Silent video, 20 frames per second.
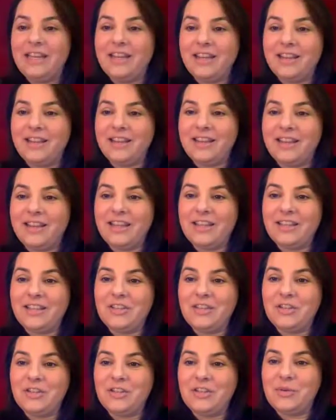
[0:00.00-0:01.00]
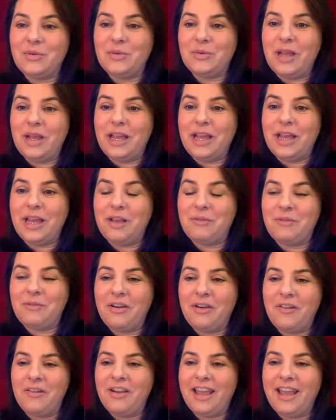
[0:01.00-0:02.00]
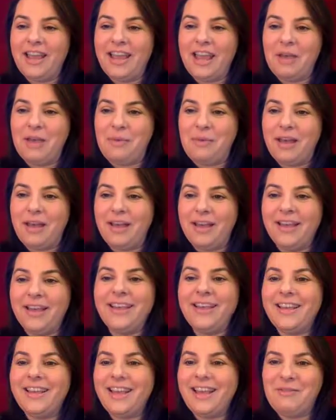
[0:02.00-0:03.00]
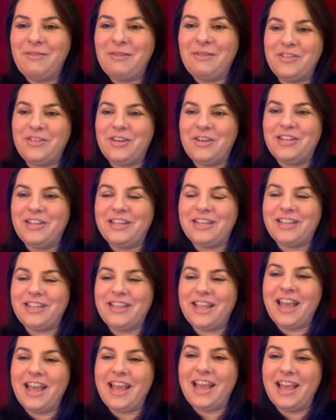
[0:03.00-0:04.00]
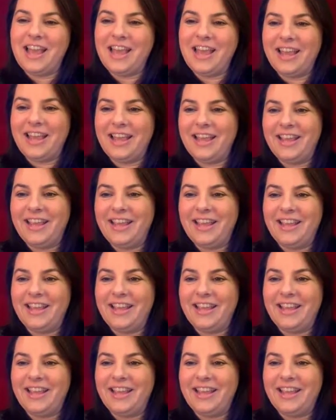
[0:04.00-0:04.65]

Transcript: nice thing to do? Hey, Emma. Emma's joined us. Yay.